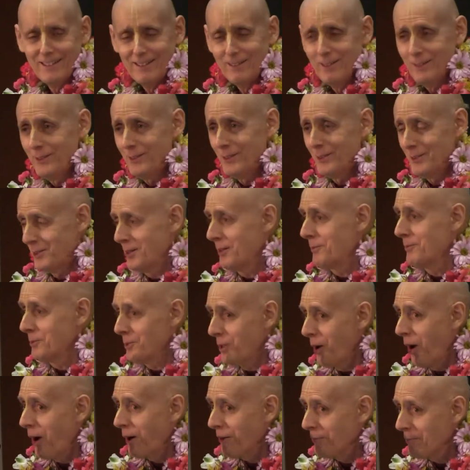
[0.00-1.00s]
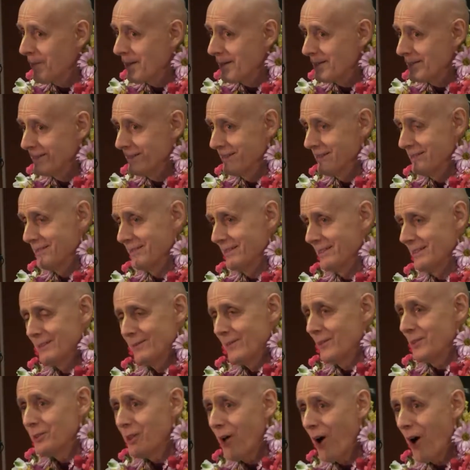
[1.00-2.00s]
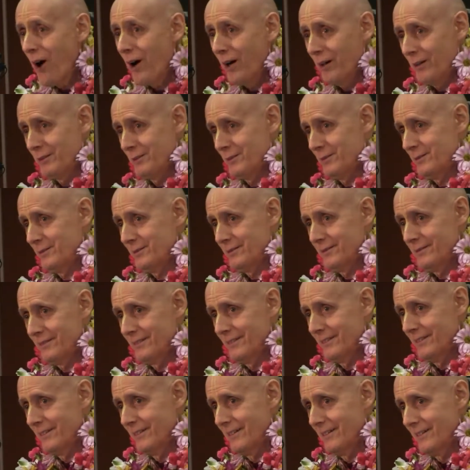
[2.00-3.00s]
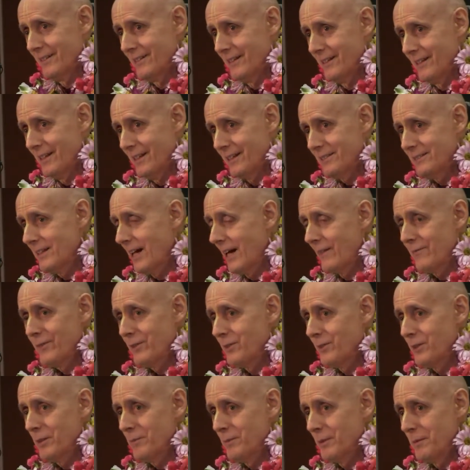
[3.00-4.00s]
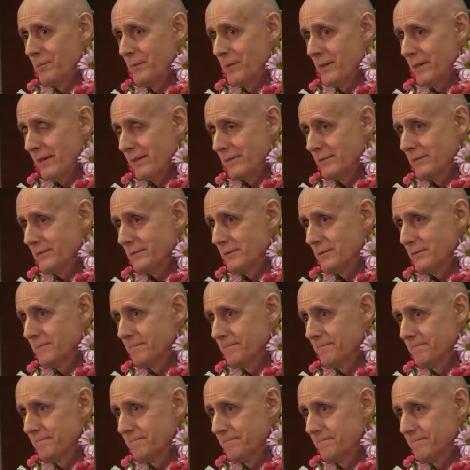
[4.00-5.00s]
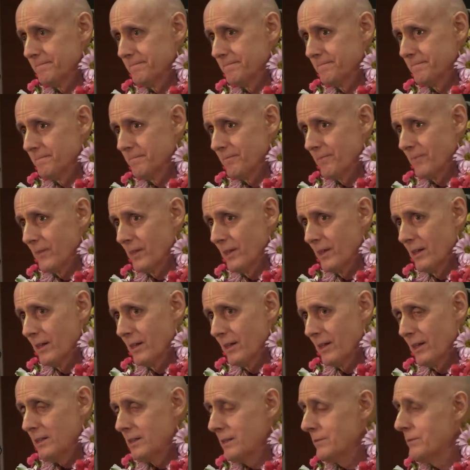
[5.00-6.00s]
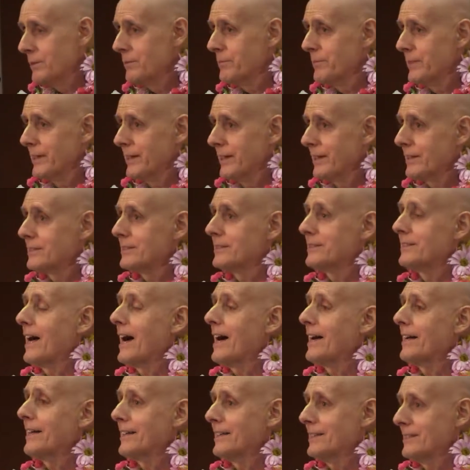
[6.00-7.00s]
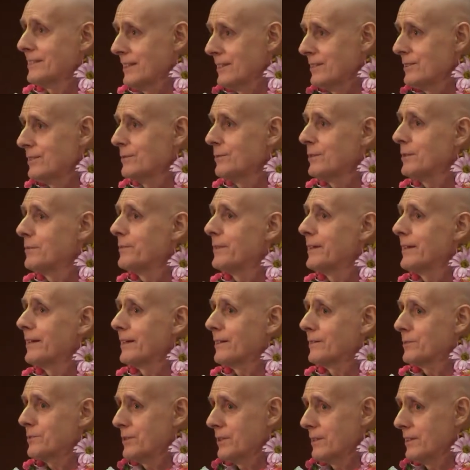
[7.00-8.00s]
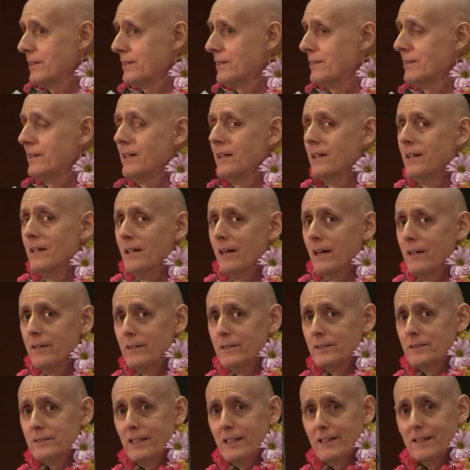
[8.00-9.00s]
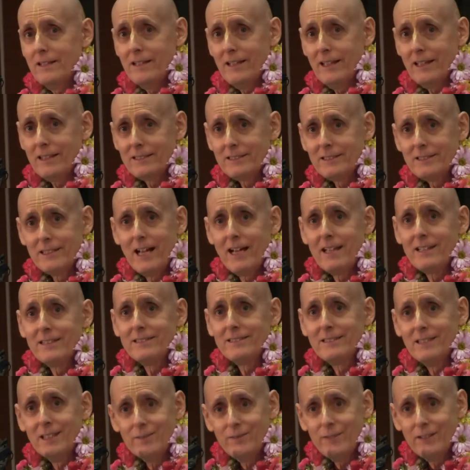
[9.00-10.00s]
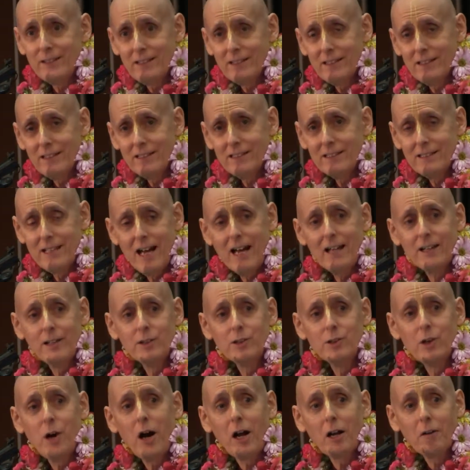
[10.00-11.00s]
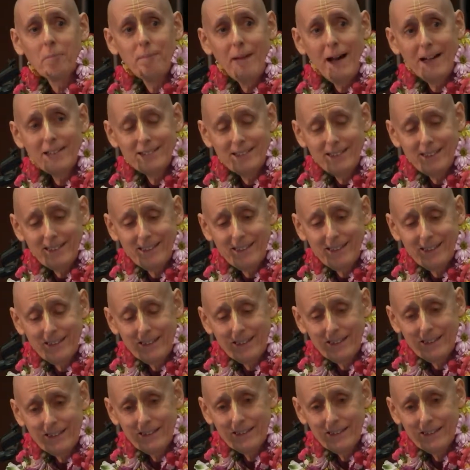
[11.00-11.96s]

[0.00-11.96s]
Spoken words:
Note the term dogma. It's for dogs. It's not for human beings. A human being should understand things scientifically, not dogmatically.